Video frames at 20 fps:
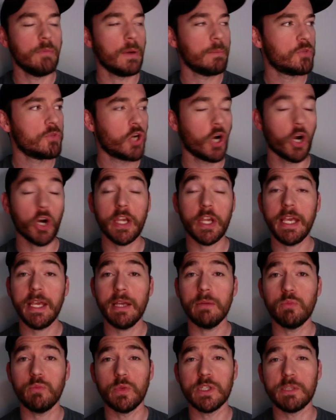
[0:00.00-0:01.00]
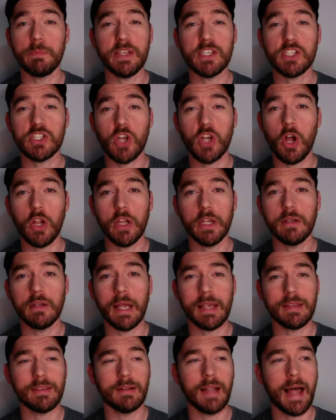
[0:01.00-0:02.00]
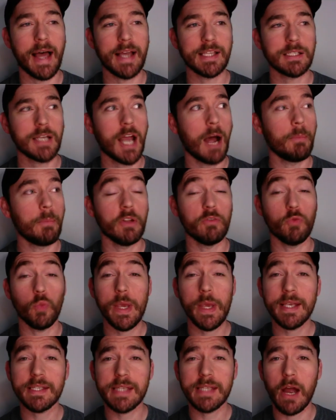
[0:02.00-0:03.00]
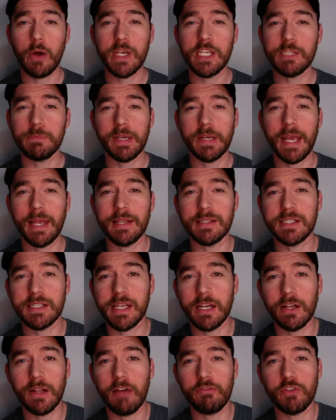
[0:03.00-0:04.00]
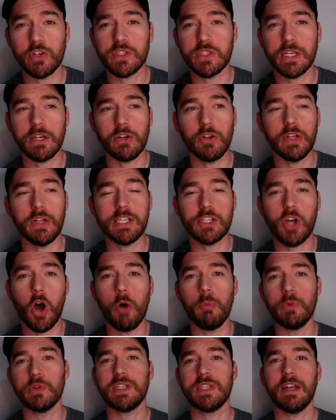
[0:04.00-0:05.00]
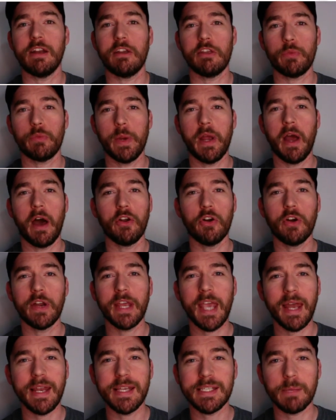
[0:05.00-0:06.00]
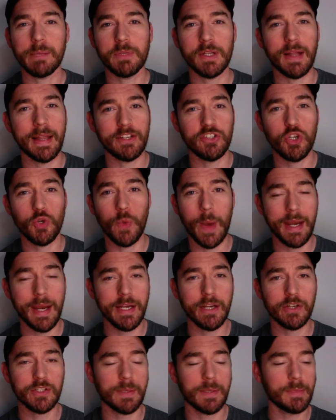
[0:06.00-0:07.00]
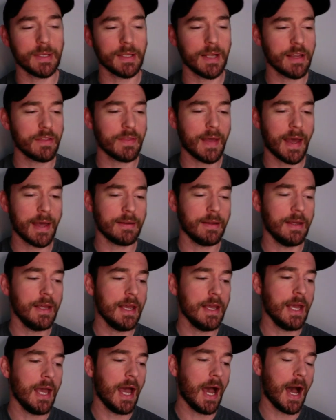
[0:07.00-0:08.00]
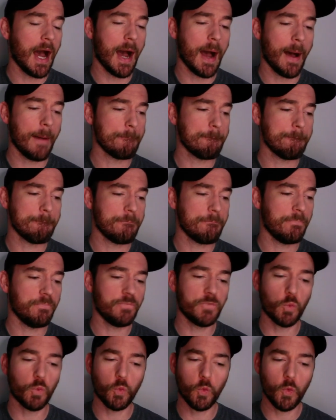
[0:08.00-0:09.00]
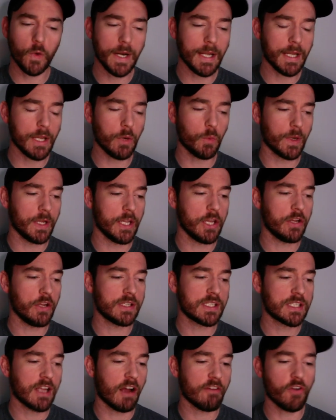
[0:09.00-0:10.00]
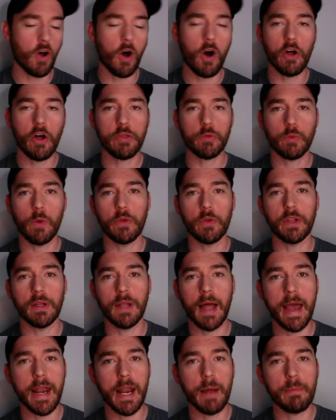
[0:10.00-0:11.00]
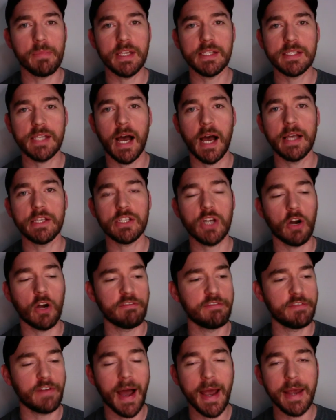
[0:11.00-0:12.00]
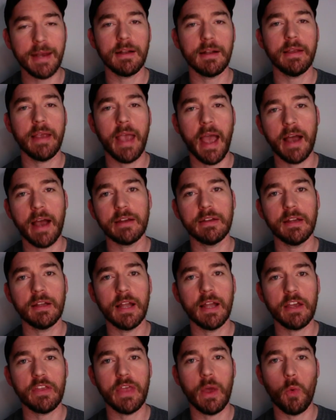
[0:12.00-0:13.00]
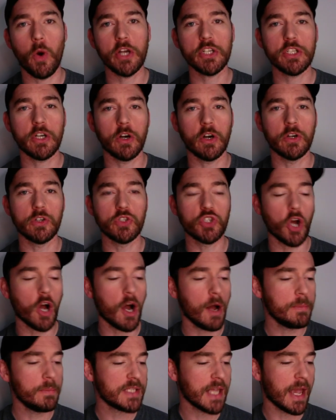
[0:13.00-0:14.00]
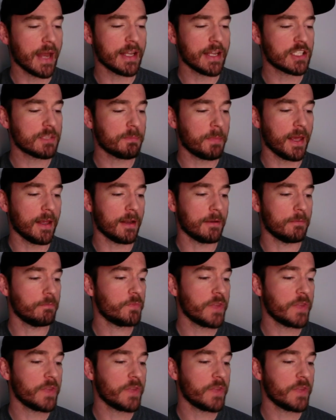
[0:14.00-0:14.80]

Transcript: Kirky has been solid like the last couple of weeks now. He's been getting single after single. He's almost hitting 300 again. He's up to like 280 or something like that. Really, really good stuff all throughout the lineup. These guys are finally acting like they want to earn jobs, and it's been